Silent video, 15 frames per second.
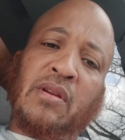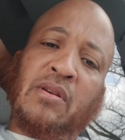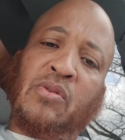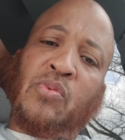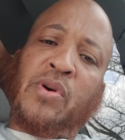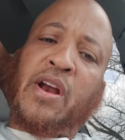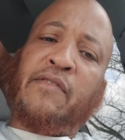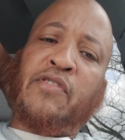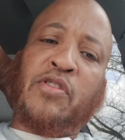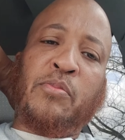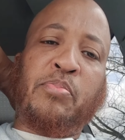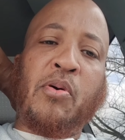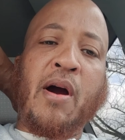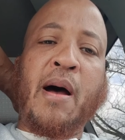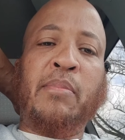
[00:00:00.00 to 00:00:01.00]
whatever the
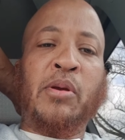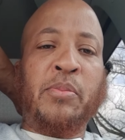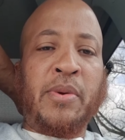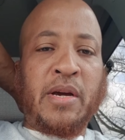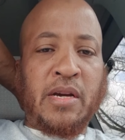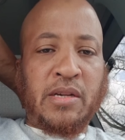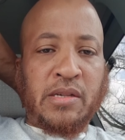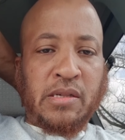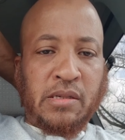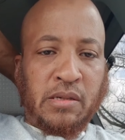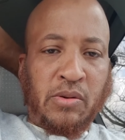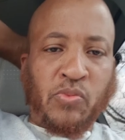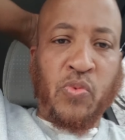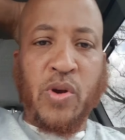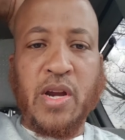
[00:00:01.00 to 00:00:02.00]
problem is.
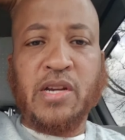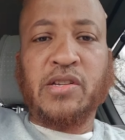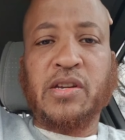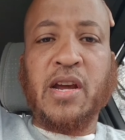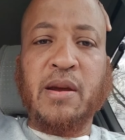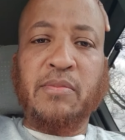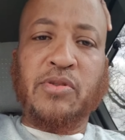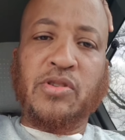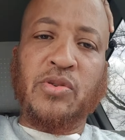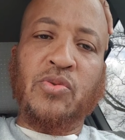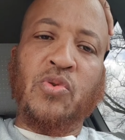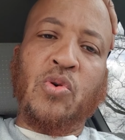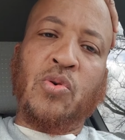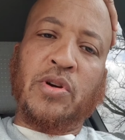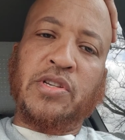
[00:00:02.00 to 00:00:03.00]
We seem to
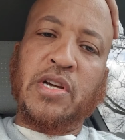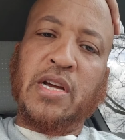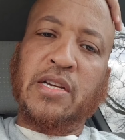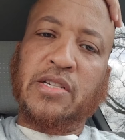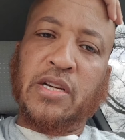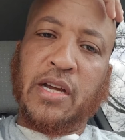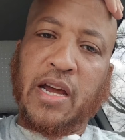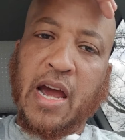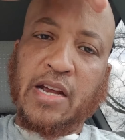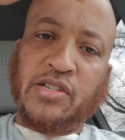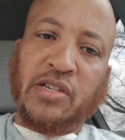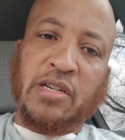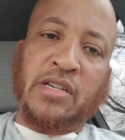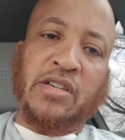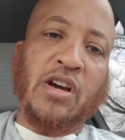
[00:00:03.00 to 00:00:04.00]
or tend to catch
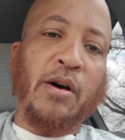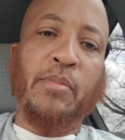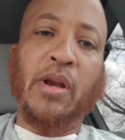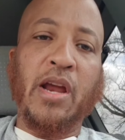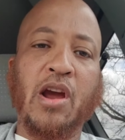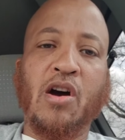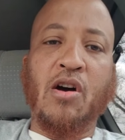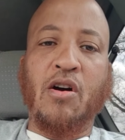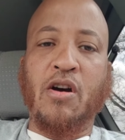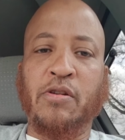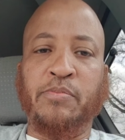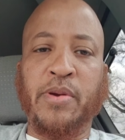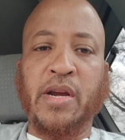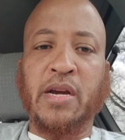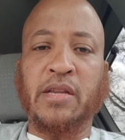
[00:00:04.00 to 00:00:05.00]
it doubly
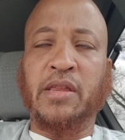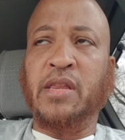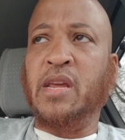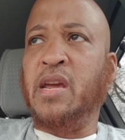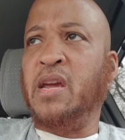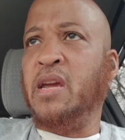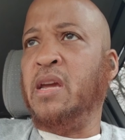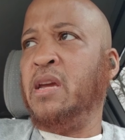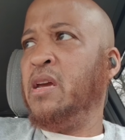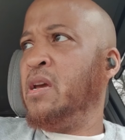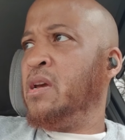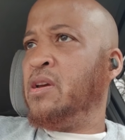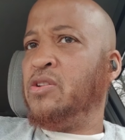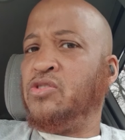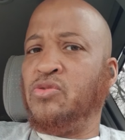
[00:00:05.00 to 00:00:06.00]
hard, be it the
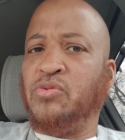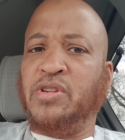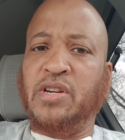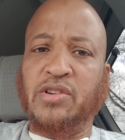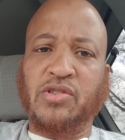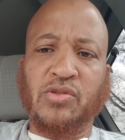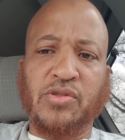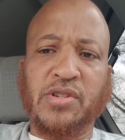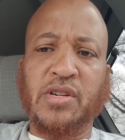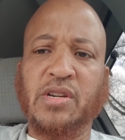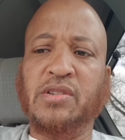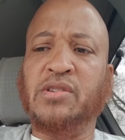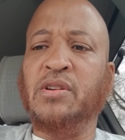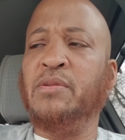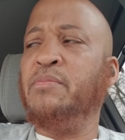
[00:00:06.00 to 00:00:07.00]
judicial
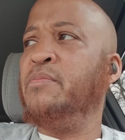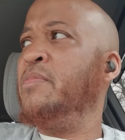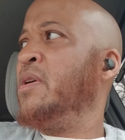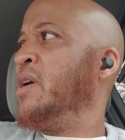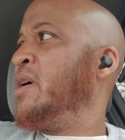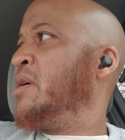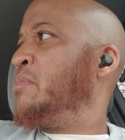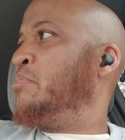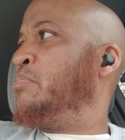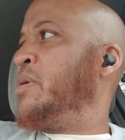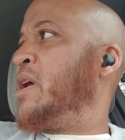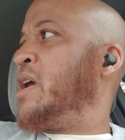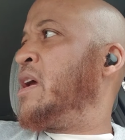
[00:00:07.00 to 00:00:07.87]
system, be